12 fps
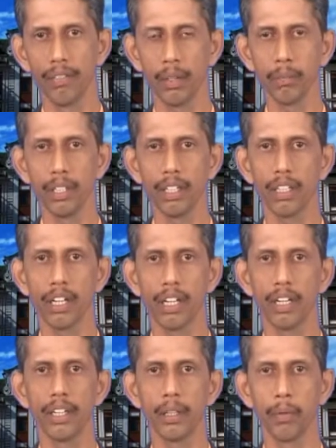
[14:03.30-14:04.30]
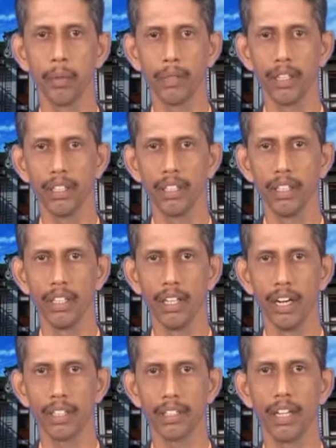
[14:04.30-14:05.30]
from the concrete member
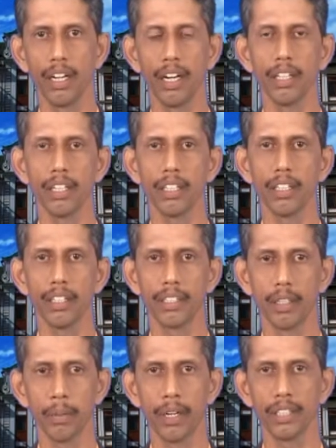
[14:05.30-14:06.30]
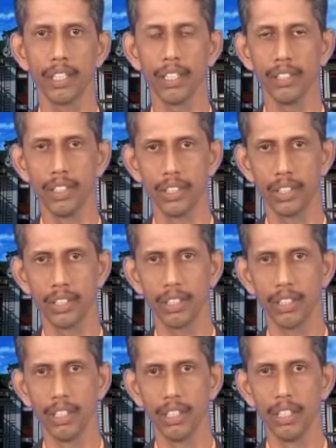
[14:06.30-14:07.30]
at higher temperature ranges.
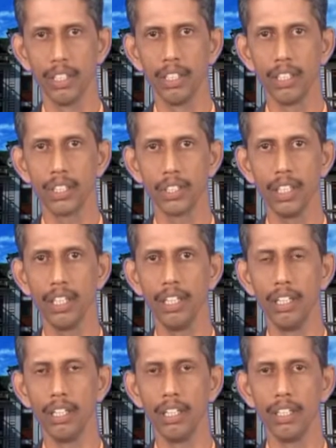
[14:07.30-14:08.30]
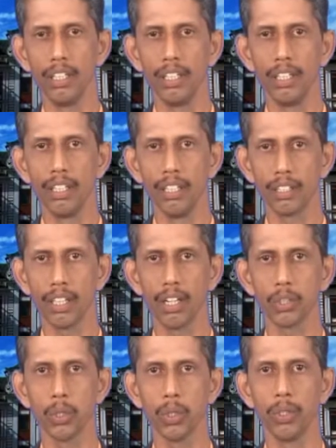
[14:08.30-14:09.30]
Steel is
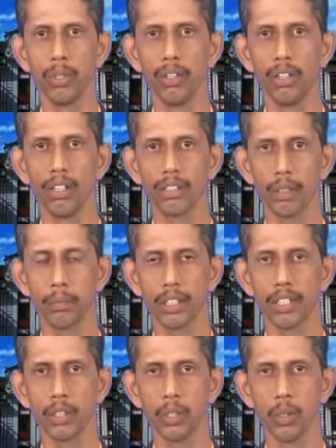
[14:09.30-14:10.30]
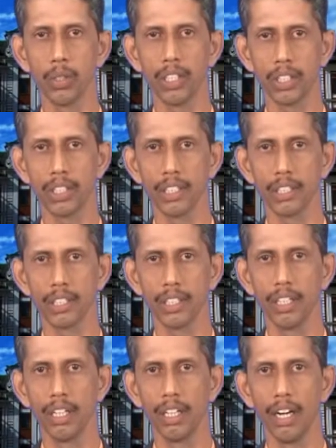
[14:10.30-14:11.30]
also subjected to distress
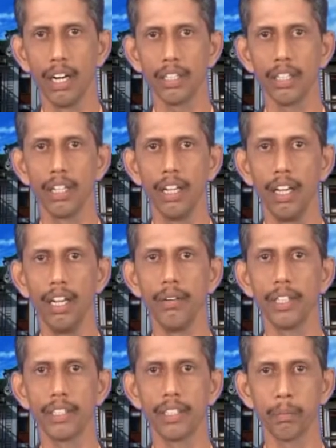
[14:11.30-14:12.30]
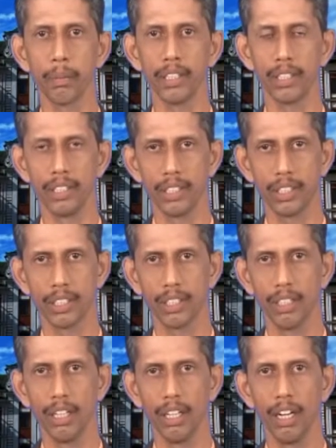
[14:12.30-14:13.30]
at elevated temperatures.
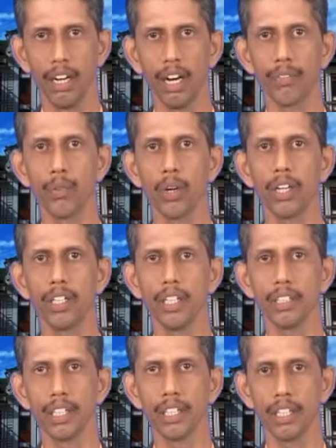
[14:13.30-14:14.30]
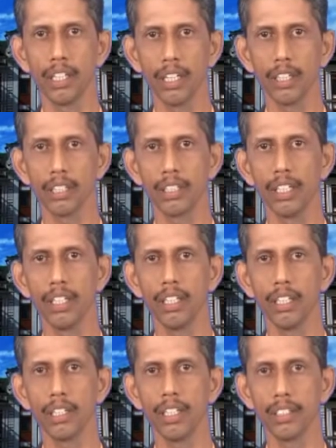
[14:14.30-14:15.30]
At 400 degrees centigrade, steel
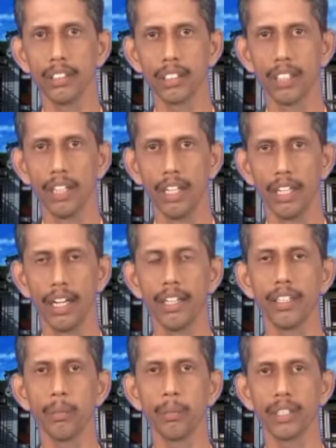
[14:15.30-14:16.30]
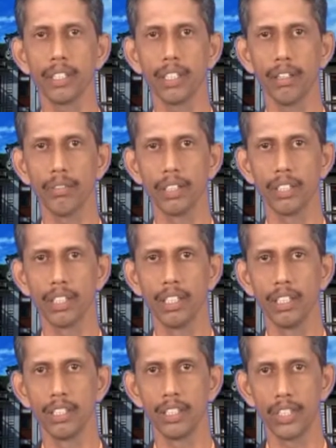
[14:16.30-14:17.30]
retains 90% of its
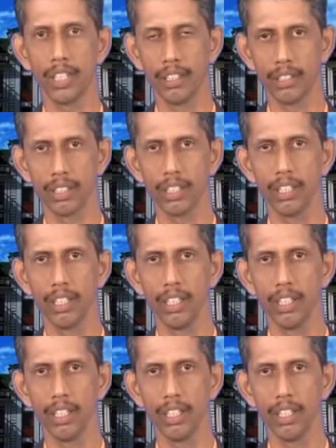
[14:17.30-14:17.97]
strength.